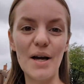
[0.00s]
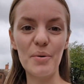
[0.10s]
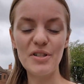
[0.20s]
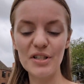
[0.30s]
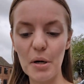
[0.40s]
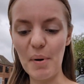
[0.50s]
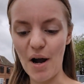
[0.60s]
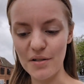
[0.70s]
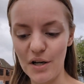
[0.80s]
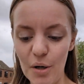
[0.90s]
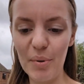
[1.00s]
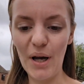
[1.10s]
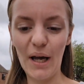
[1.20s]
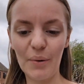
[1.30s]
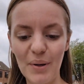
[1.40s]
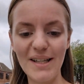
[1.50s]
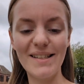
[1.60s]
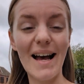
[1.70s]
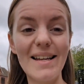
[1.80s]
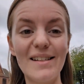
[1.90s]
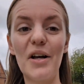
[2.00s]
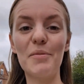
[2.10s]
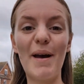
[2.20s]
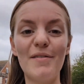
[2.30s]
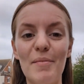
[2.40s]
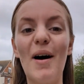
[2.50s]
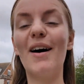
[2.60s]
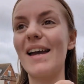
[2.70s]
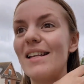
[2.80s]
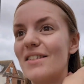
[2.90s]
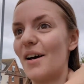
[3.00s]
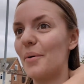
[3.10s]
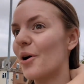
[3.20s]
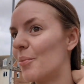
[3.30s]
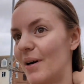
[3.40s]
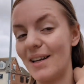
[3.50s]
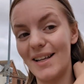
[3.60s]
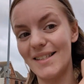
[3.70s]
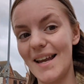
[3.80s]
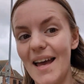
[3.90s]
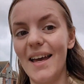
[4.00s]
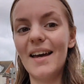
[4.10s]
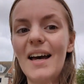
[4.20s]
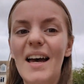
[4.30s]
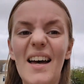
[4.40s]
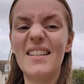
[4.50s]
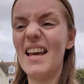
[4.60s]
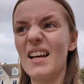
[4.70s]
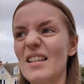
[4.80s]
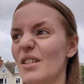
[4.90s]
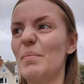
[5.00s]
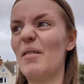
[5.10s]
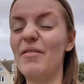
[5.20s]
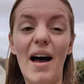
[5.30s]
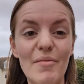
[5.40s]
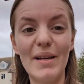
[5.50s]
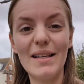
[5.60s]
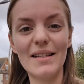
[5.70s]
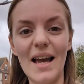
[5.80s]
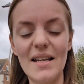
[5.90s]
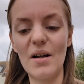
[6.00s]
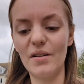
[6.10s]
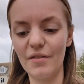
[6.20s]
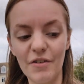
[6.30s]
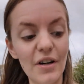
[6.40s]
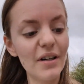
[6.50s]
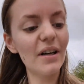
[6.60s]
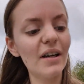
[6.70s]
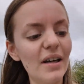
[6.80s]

So we just got parked up. We decided not to pay for parking, so we're up on an estate. it take us about five minutes to get down to the front.